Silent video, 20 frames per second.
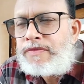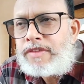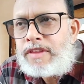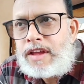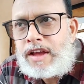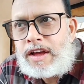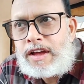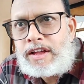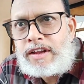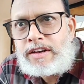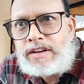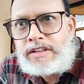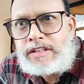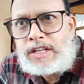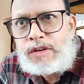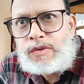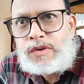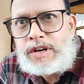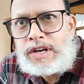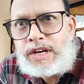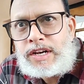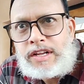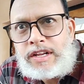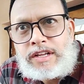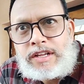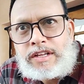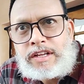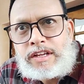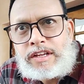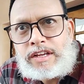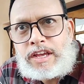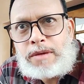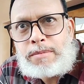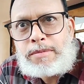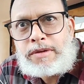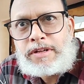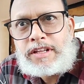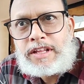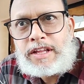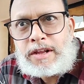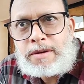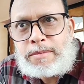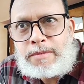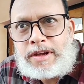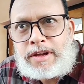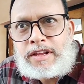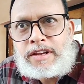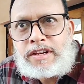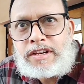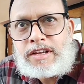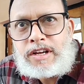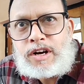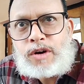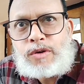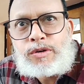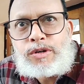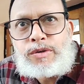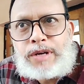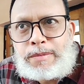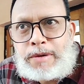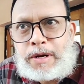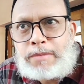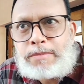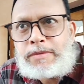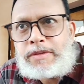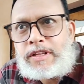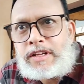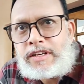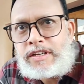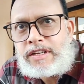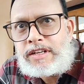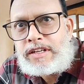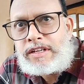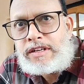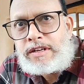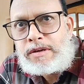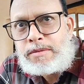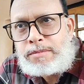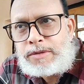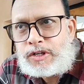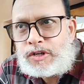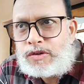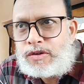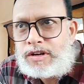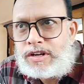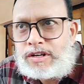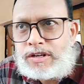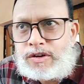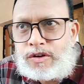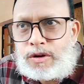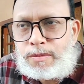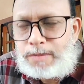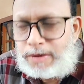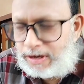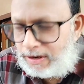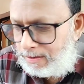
and they will keep in their mind how to develop that particular topic.